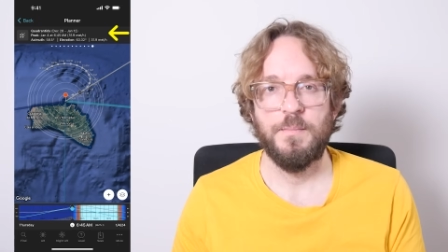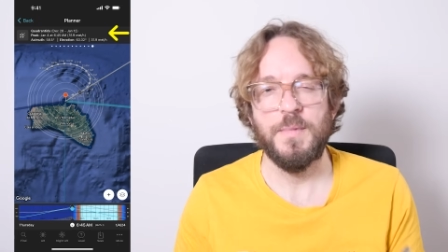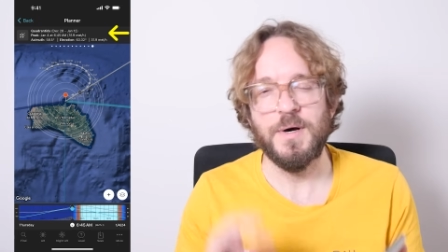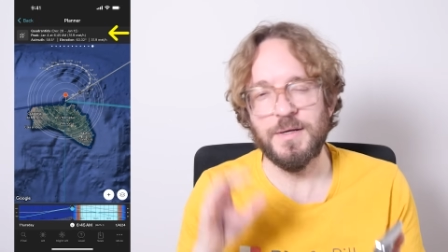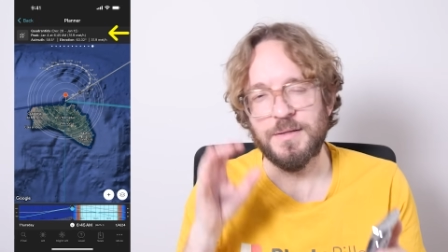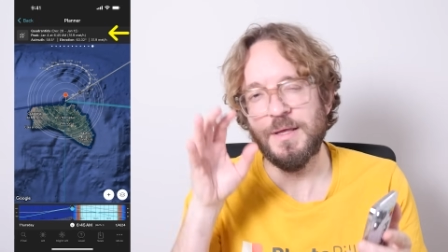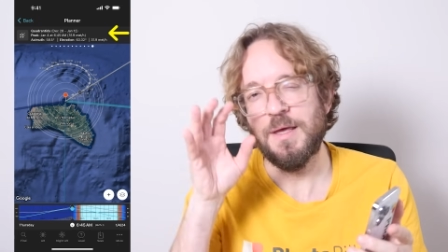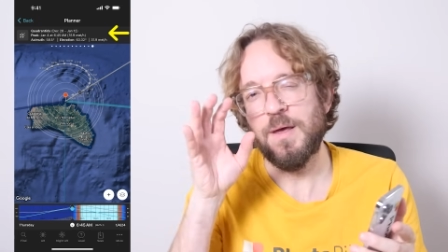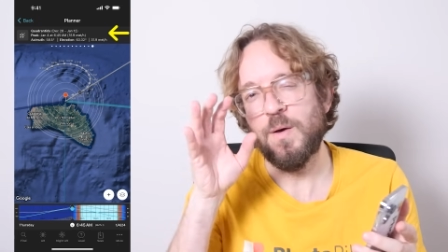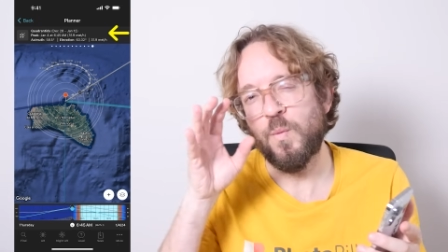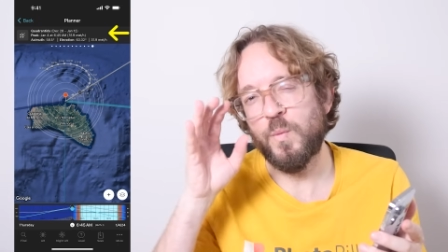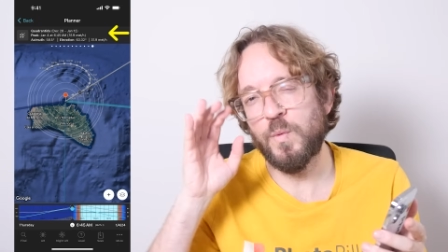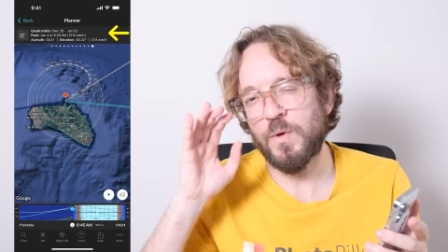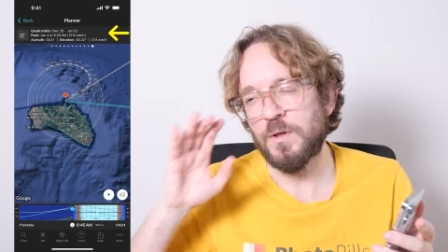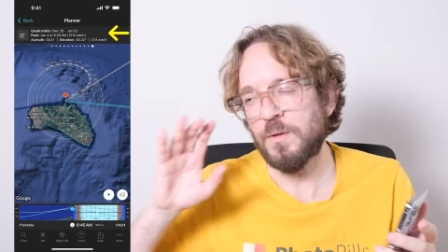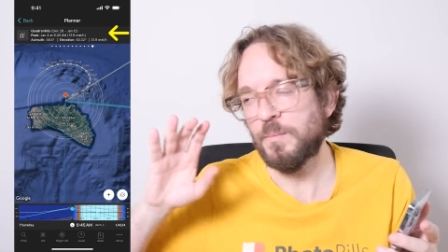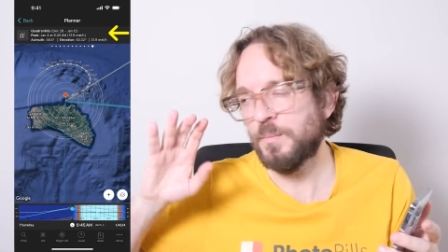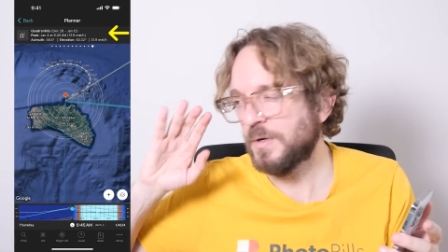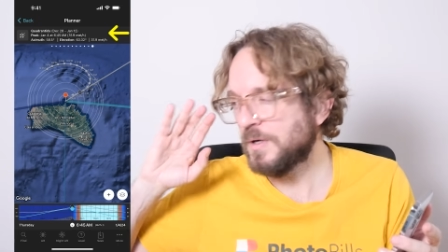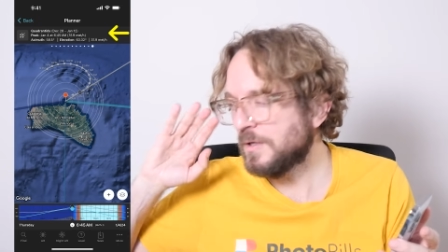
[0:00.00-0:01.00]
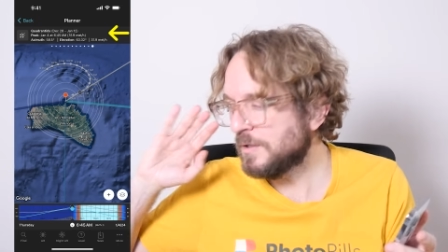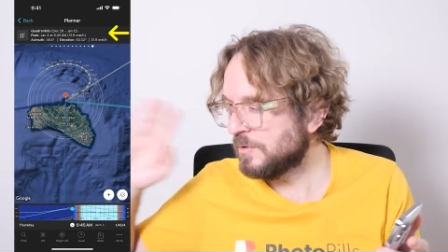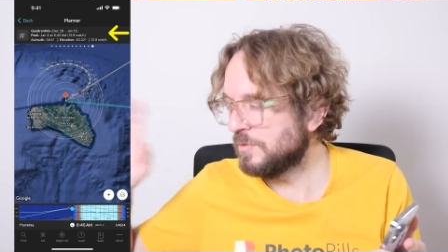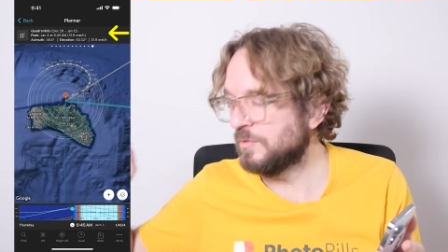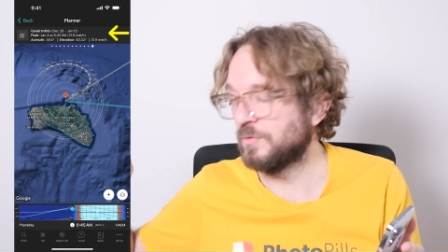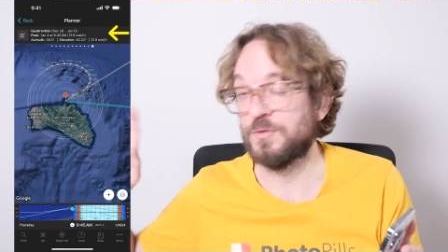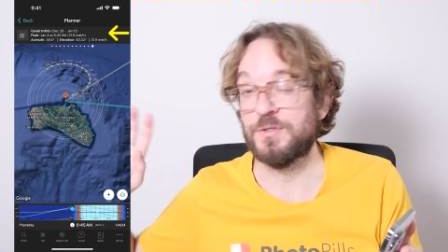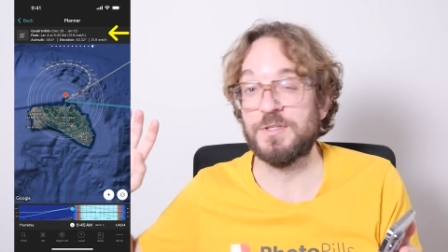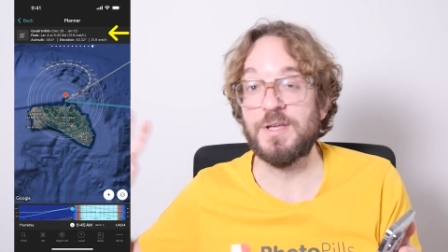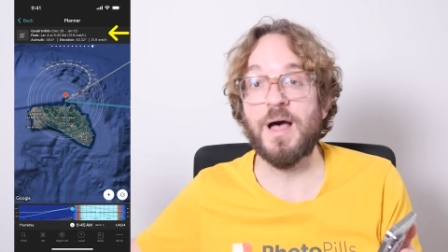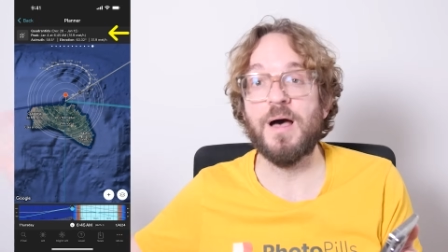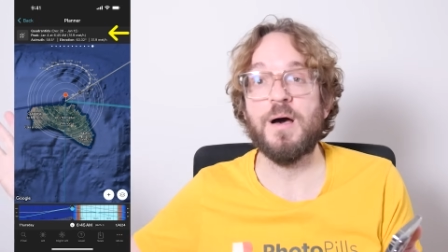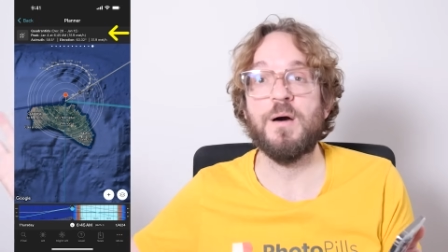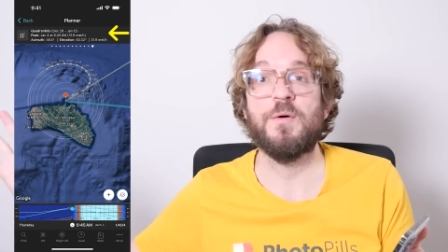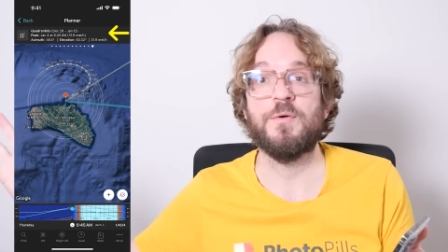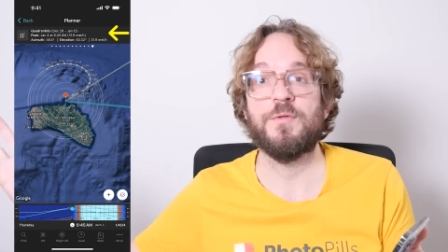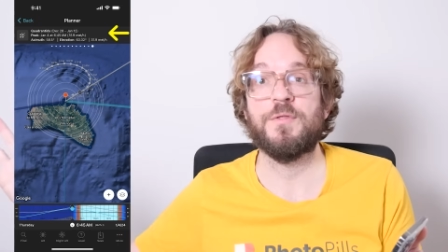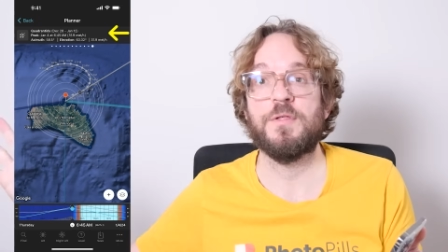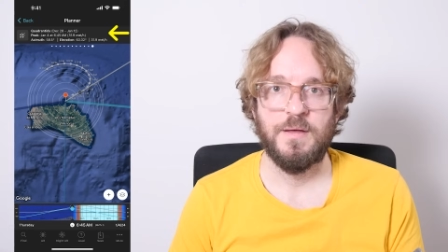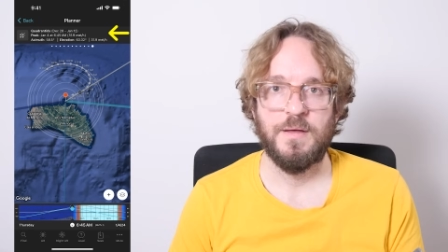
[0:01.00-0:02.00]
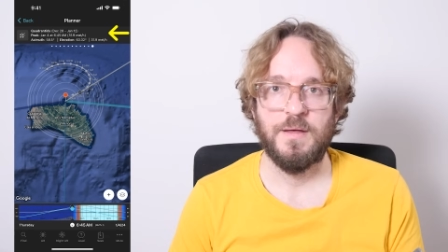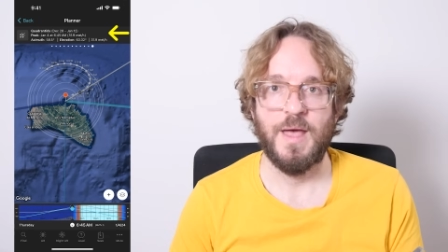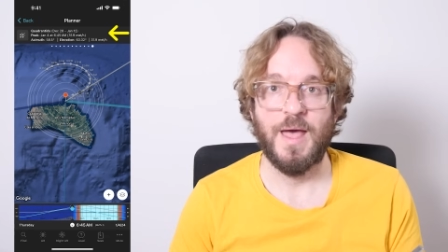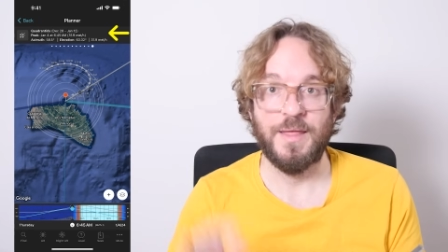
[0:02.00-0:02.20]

but it will be due south,